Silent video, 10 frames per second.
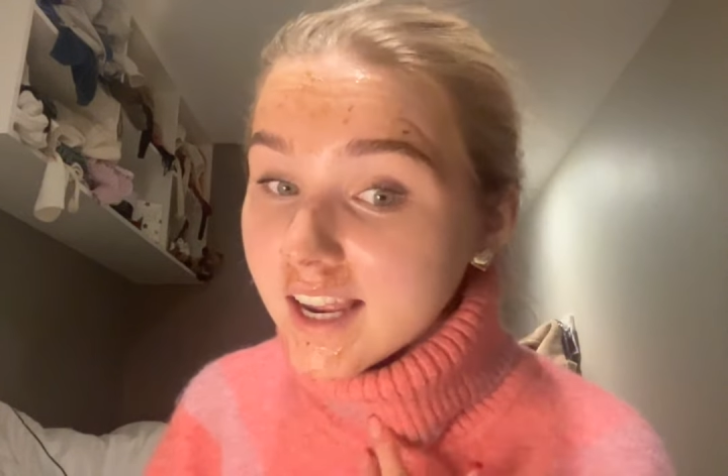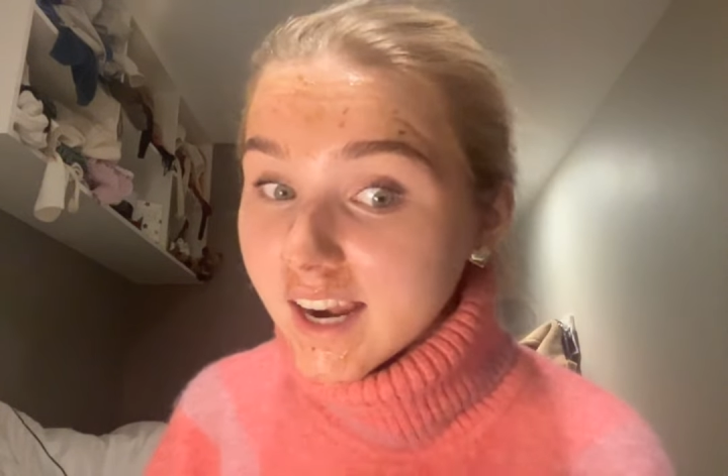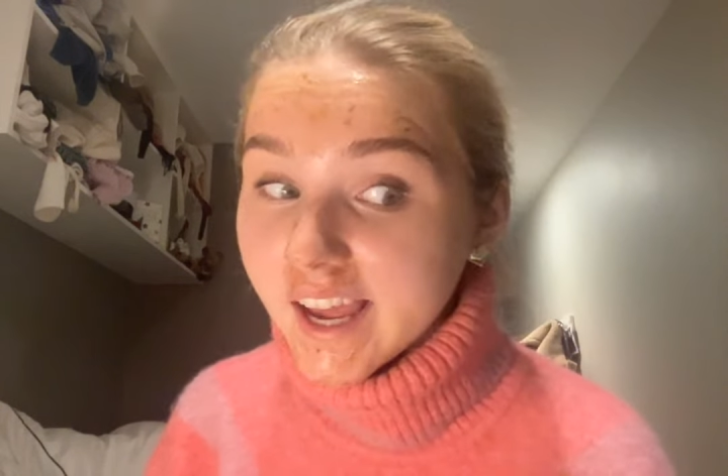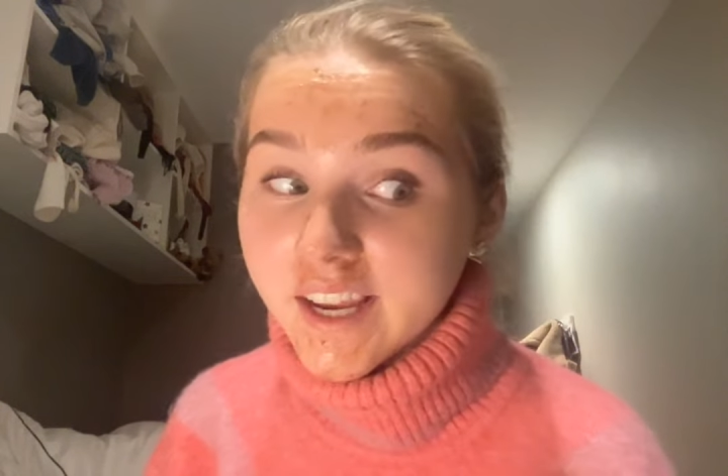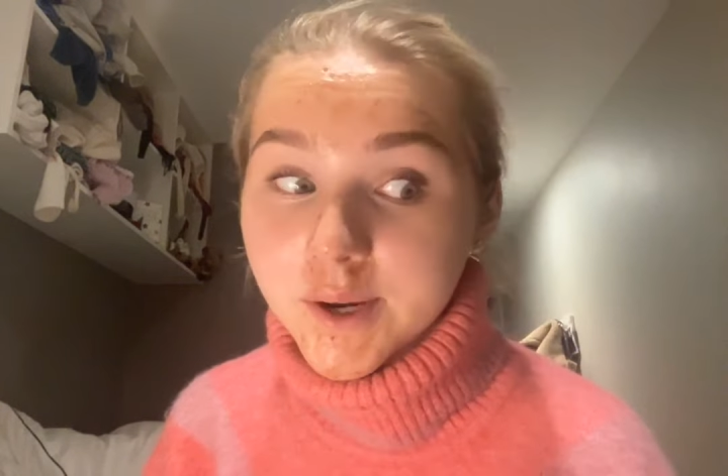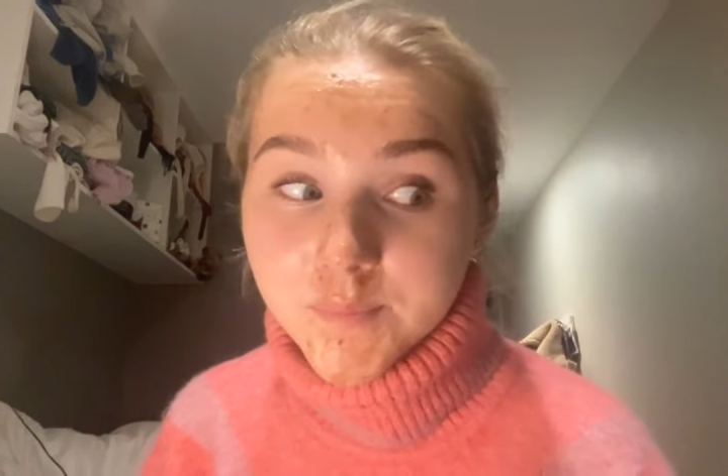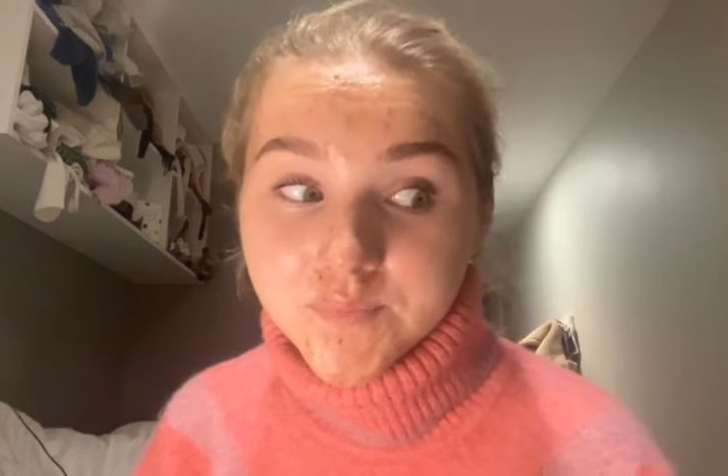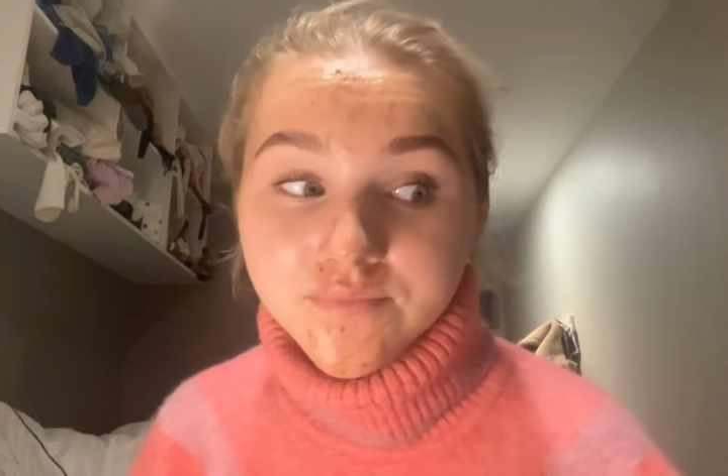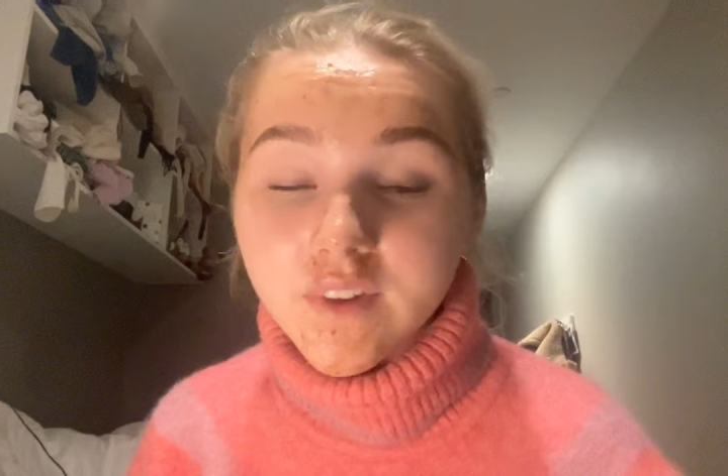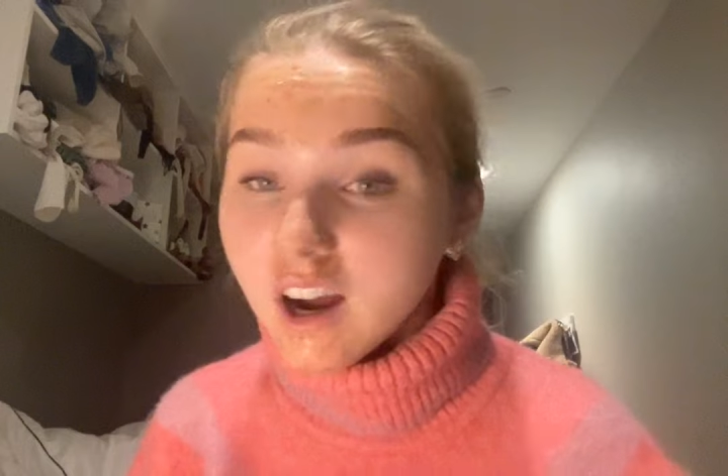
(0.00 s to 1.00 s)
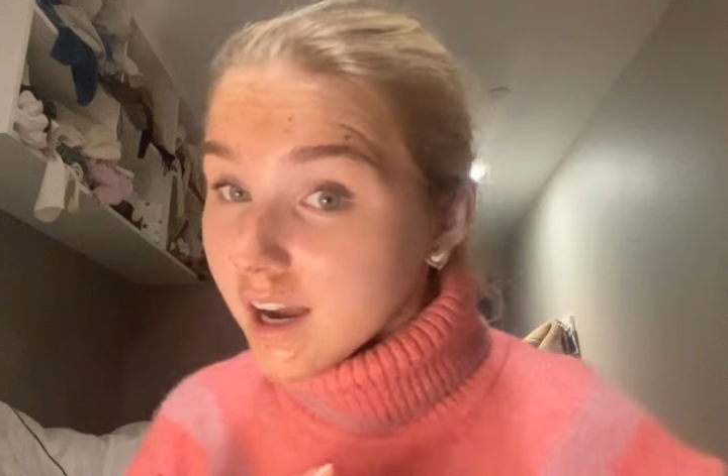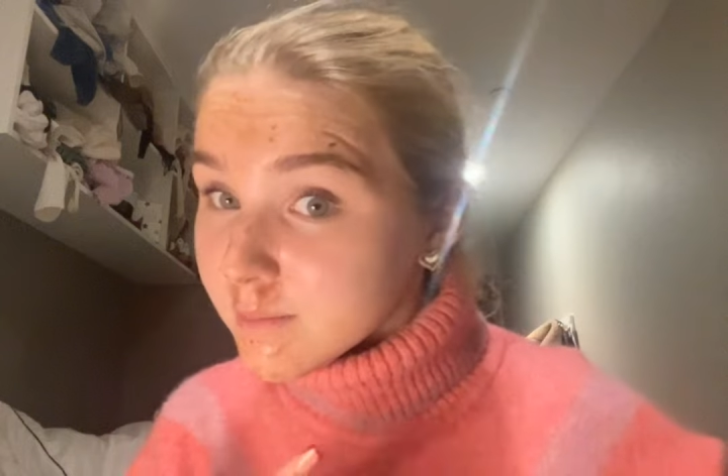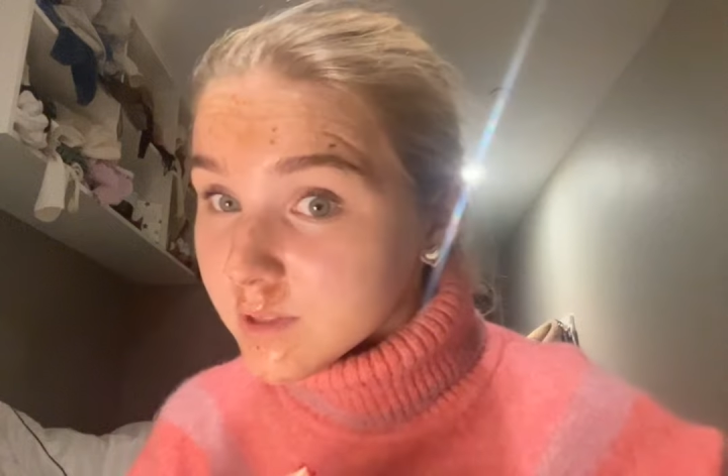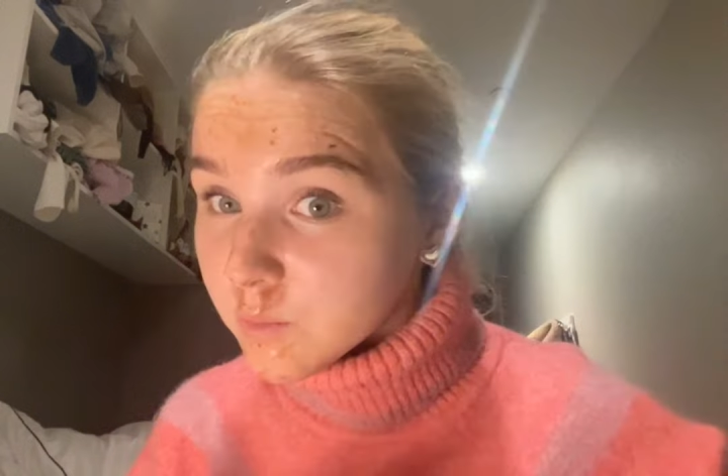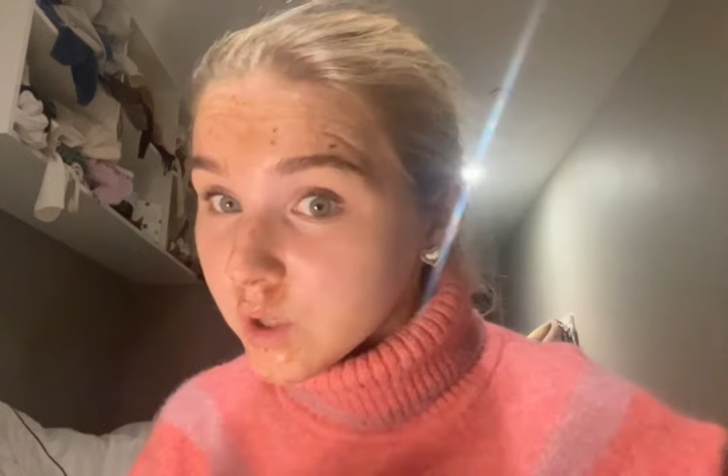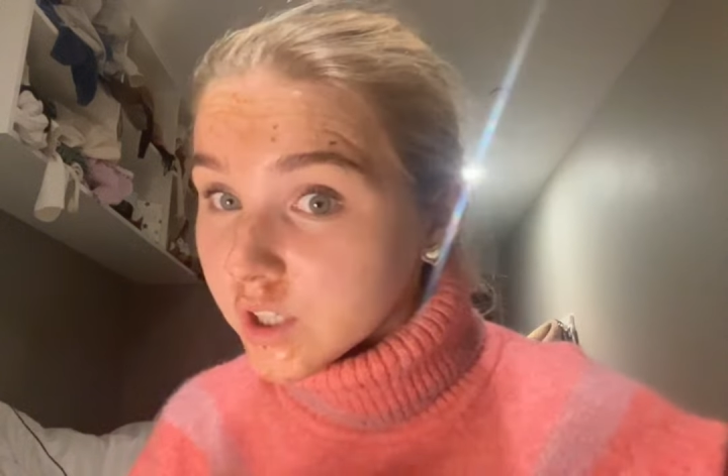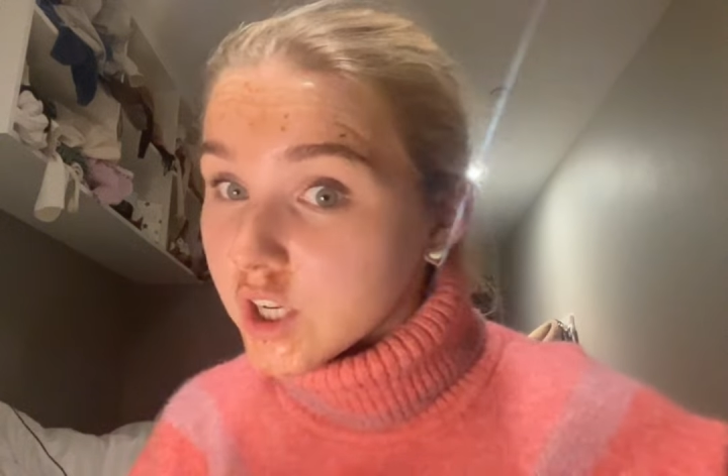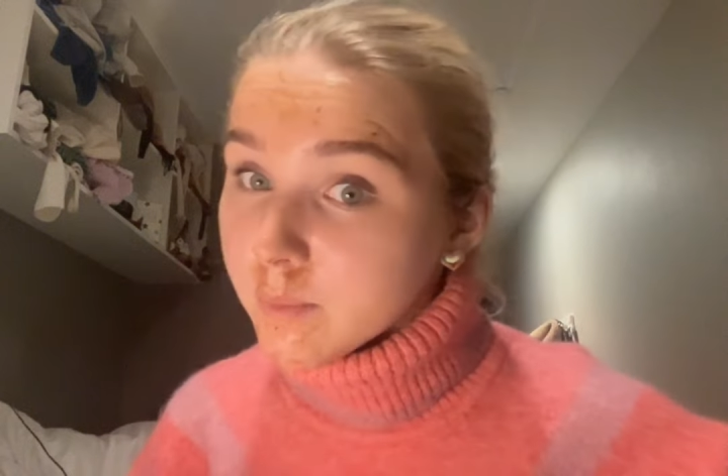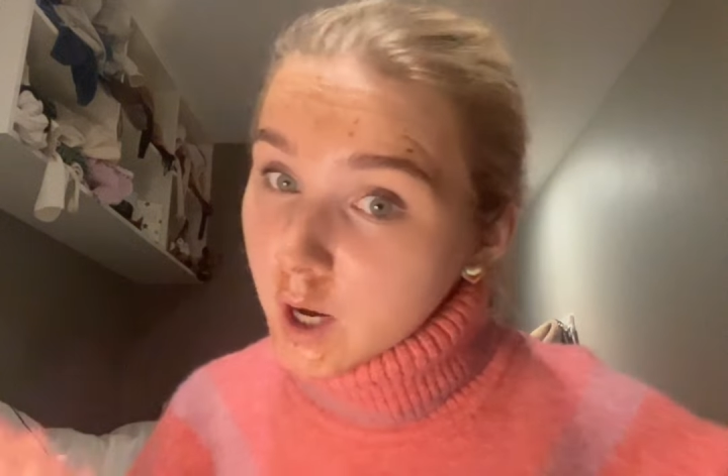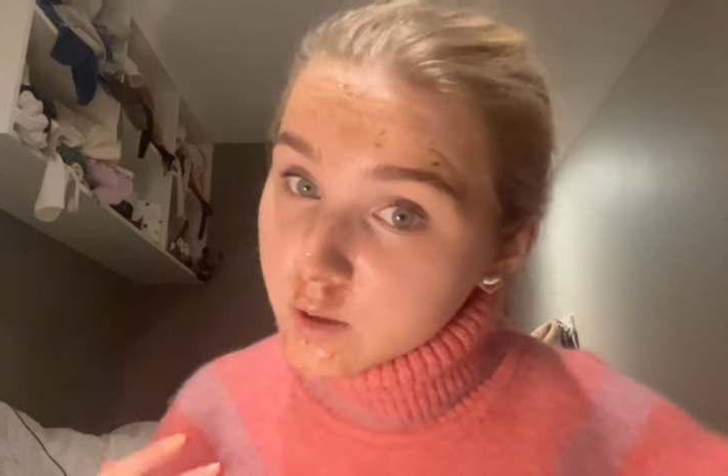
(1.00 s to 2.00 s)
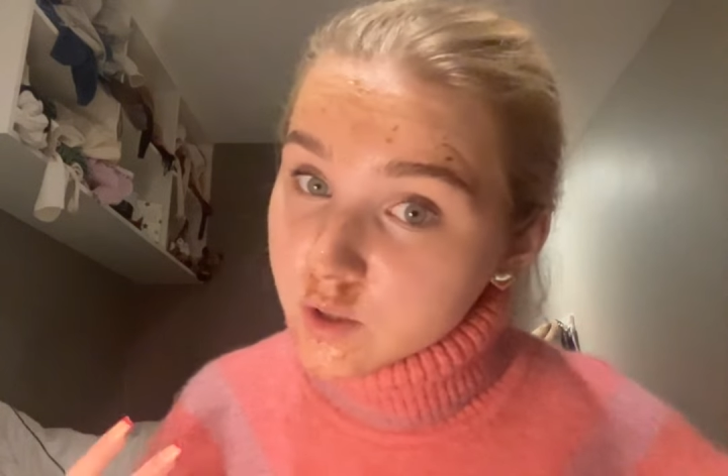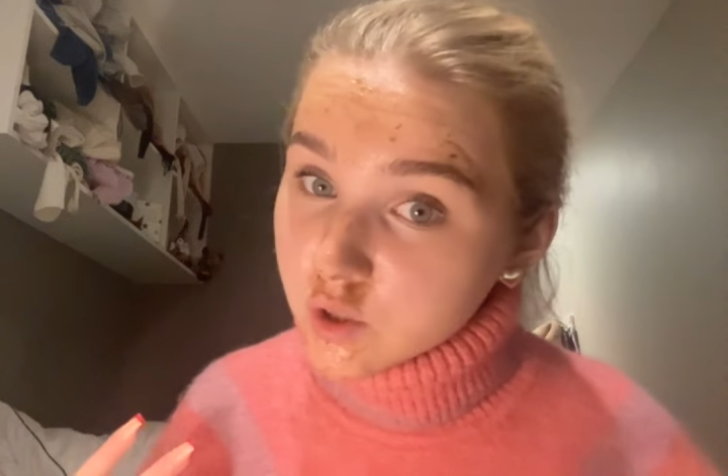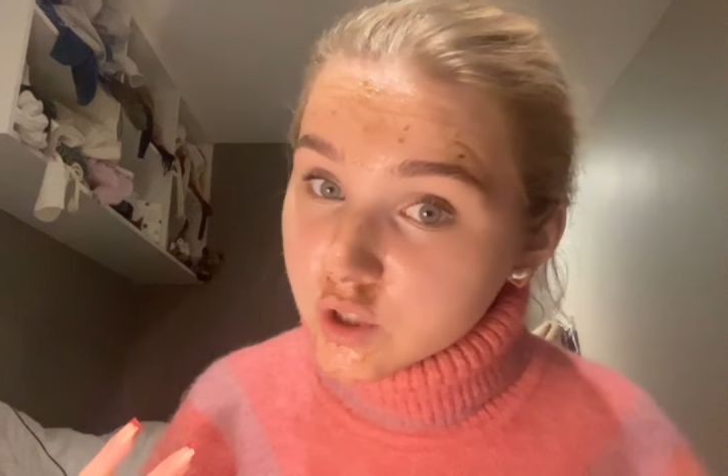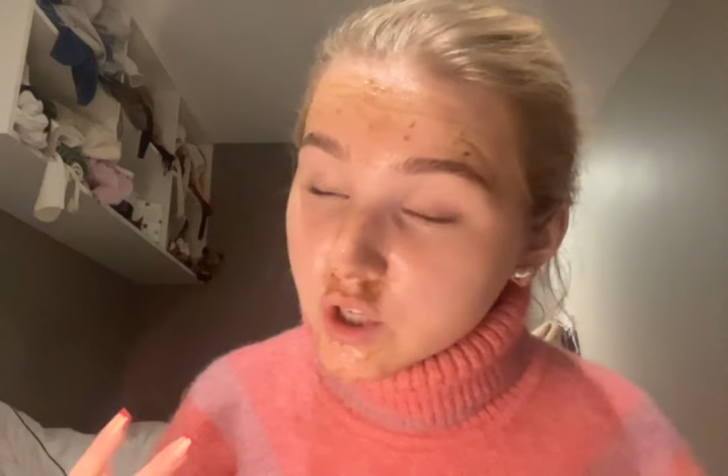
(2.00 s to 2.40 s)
Like, I'm someone who posts on